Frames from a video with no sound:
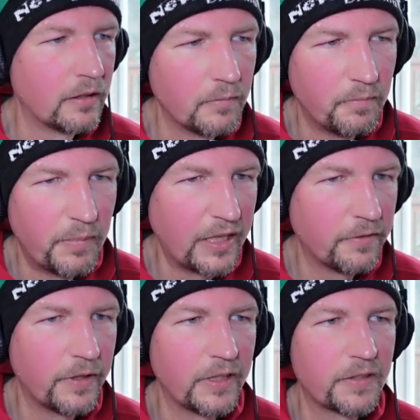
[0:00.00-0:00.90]

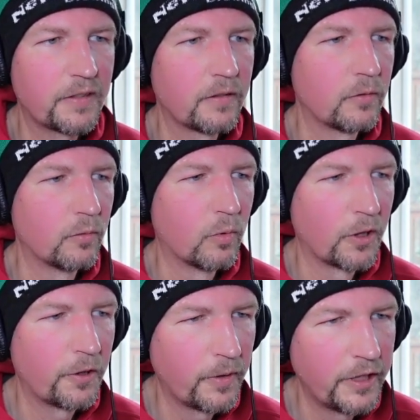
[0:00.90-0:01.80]
benefits,
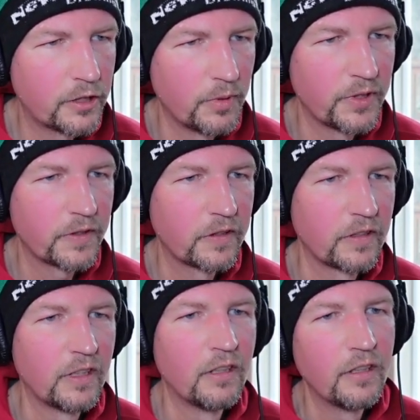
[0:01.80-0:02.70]
work arrangements.
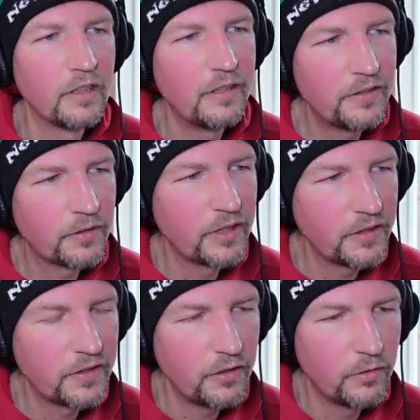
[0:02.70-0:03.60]
These are
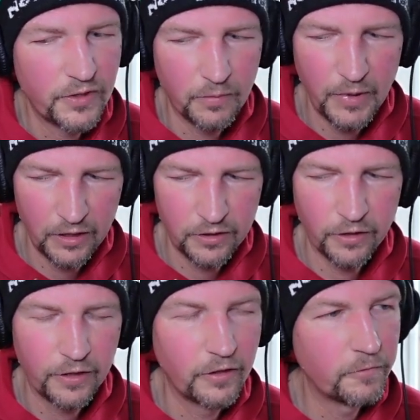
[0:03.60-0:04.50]
things that you as a
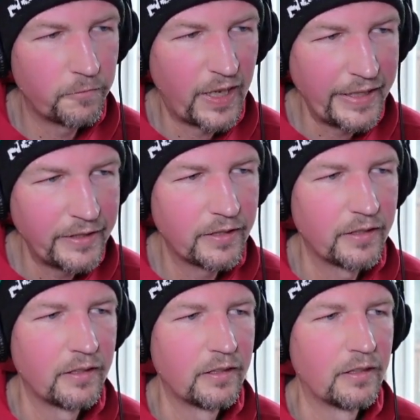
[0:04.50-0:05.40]
manager can fight
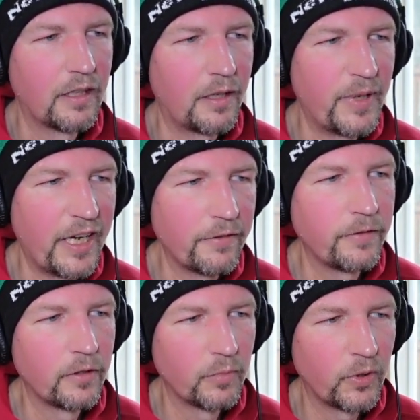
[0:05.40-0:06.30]
on behalf of
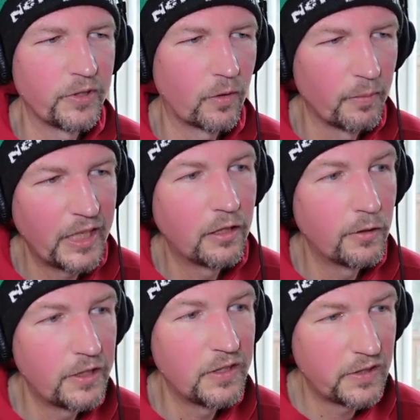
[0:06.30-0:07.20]
your employees or make
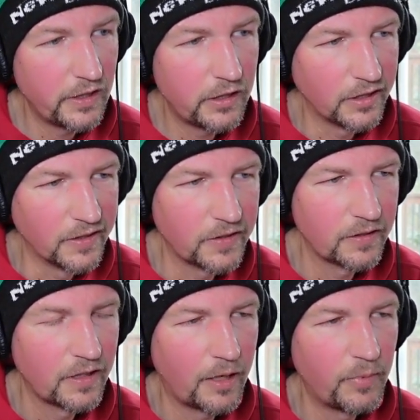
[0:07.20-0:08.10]
good
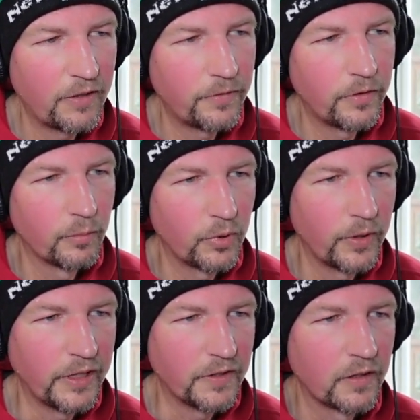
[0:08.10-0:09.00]
decisions on behalf of your
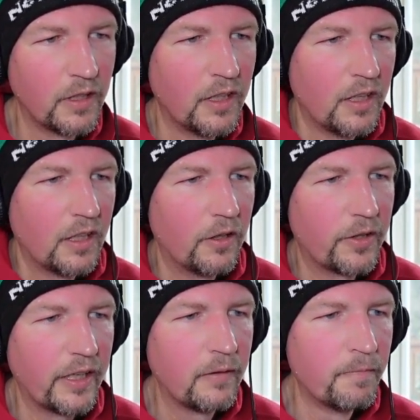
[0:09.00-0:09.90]
employees.
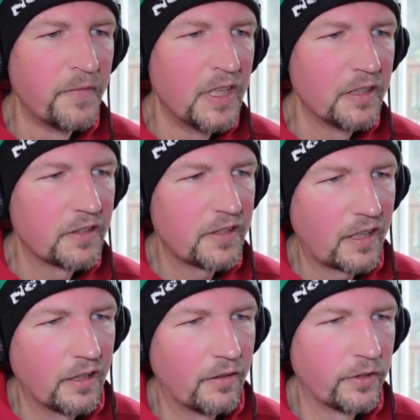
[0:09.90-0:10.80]
Okay. The
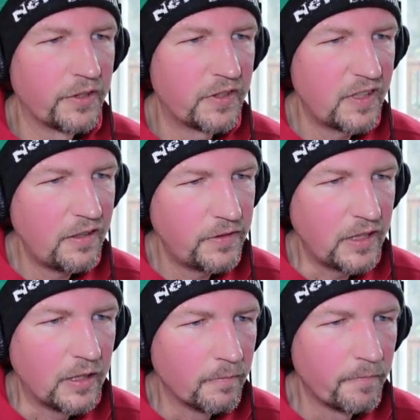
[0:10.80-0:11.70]
second level is
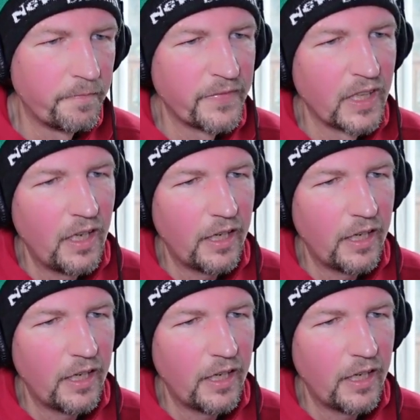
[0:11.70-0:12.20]
safety. And